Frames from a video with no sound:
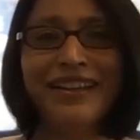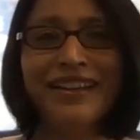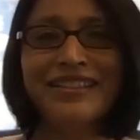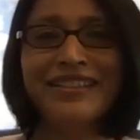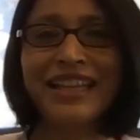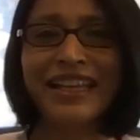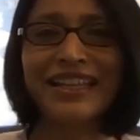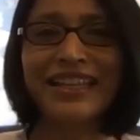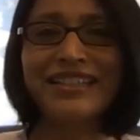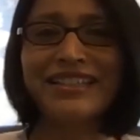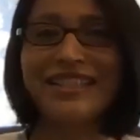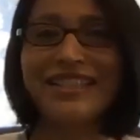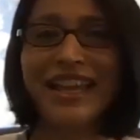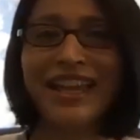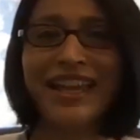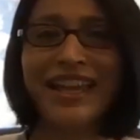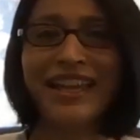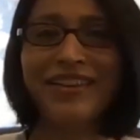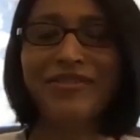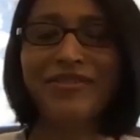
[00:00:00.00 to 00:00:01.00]
second
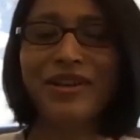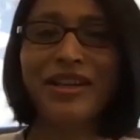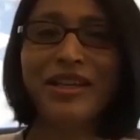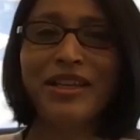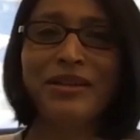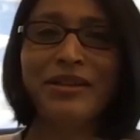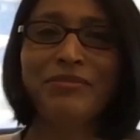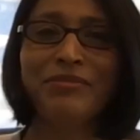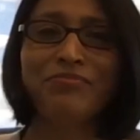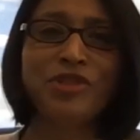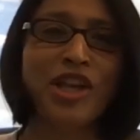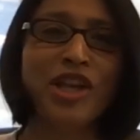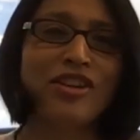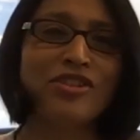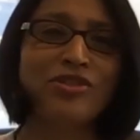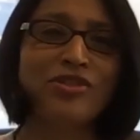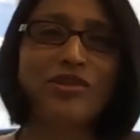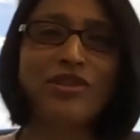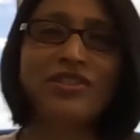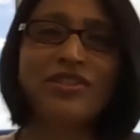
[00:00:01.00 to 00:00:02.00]
day really
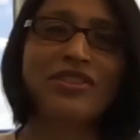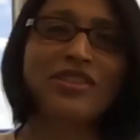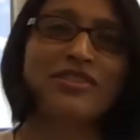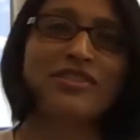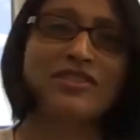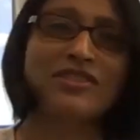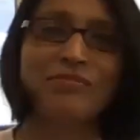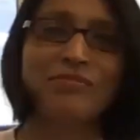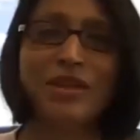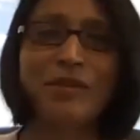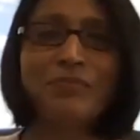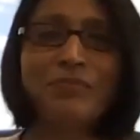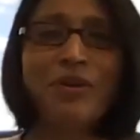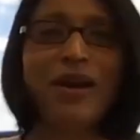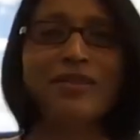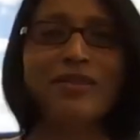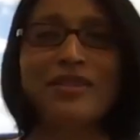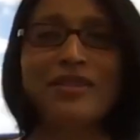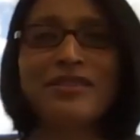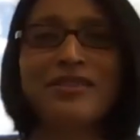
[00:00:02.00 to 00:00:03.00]
changed all the systems and
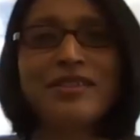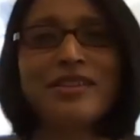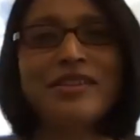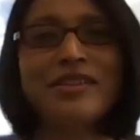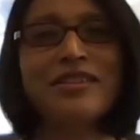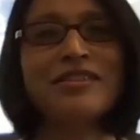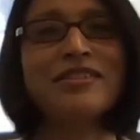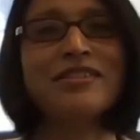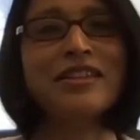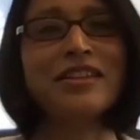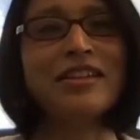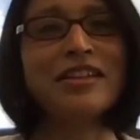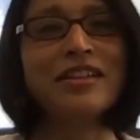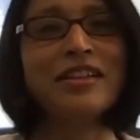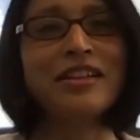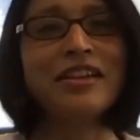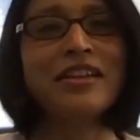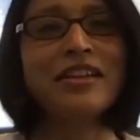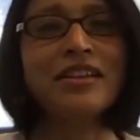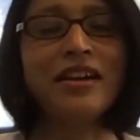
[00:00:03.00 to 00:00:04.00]
processes.
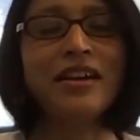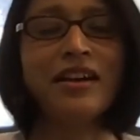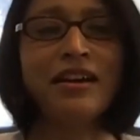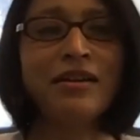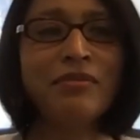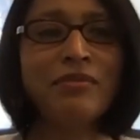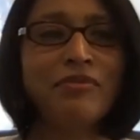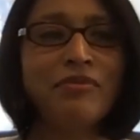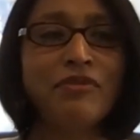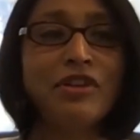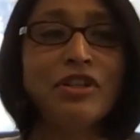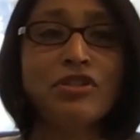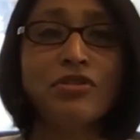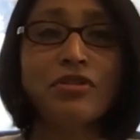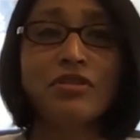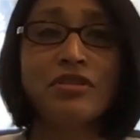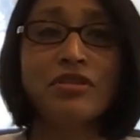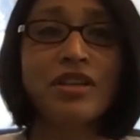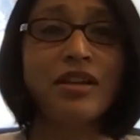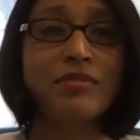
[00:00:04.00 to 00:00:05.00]
Uh, we
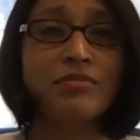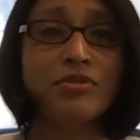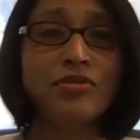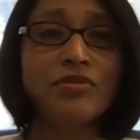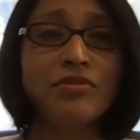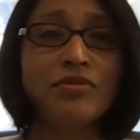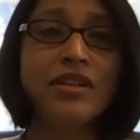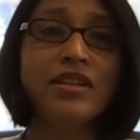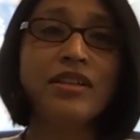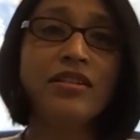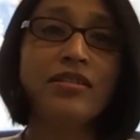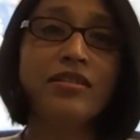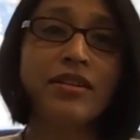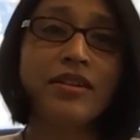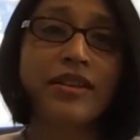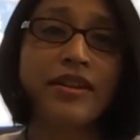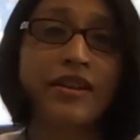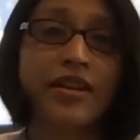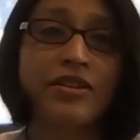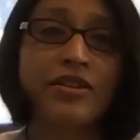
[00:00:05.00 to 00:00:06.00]
took time to really learn
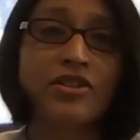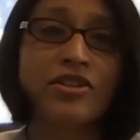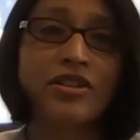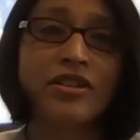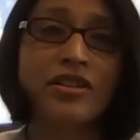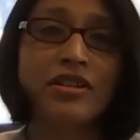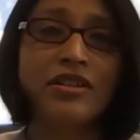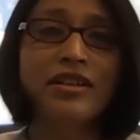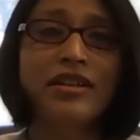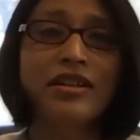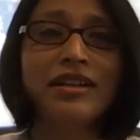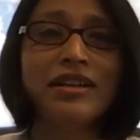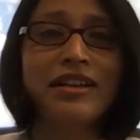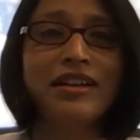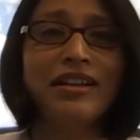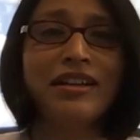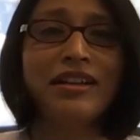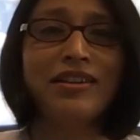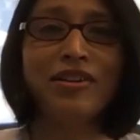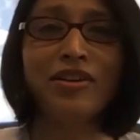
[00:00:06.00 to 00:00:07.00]
the culture,
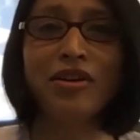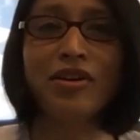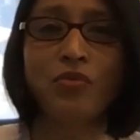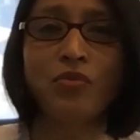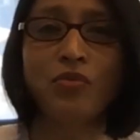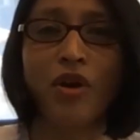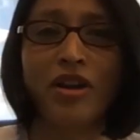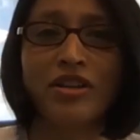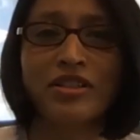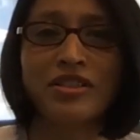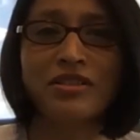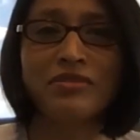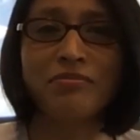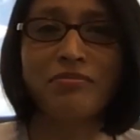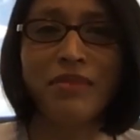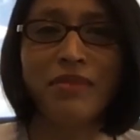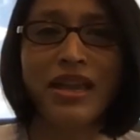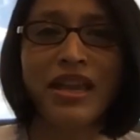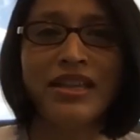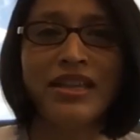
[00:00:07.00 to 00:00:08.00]
learn what
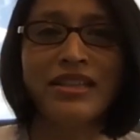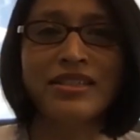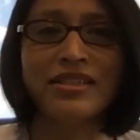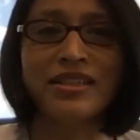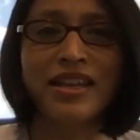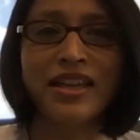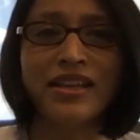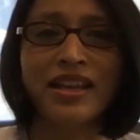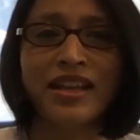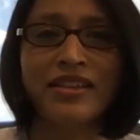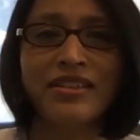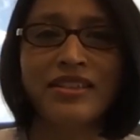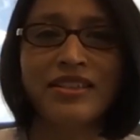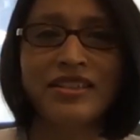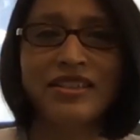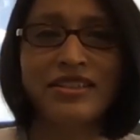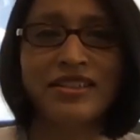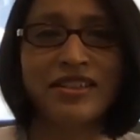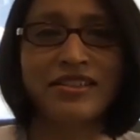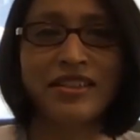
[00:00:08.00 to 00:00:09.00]
made an entity
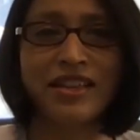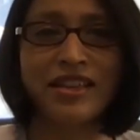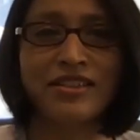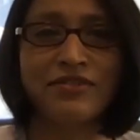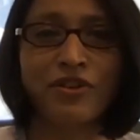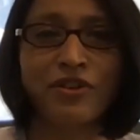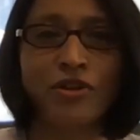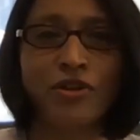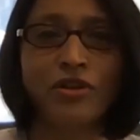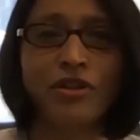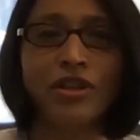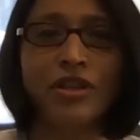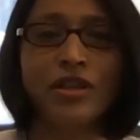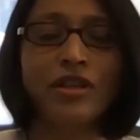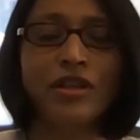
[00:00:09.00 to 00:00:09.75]
successful,